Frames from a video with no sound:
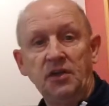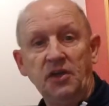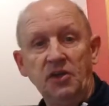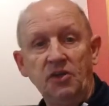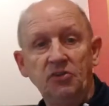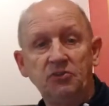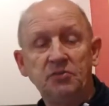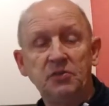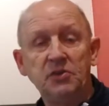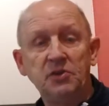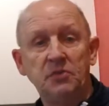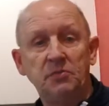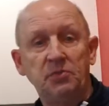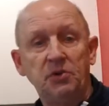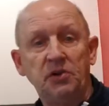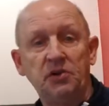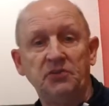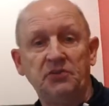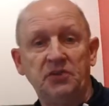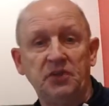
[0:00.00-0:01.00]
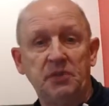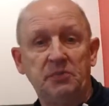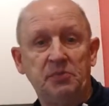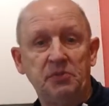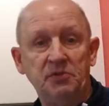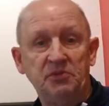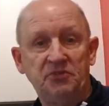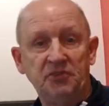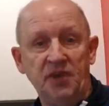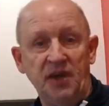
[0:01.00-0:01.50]
here's what your book is going to
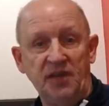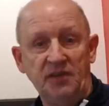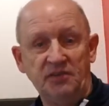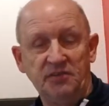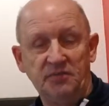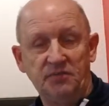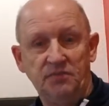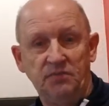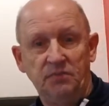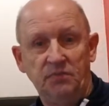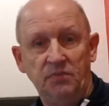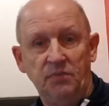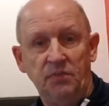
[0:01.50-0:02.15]
present.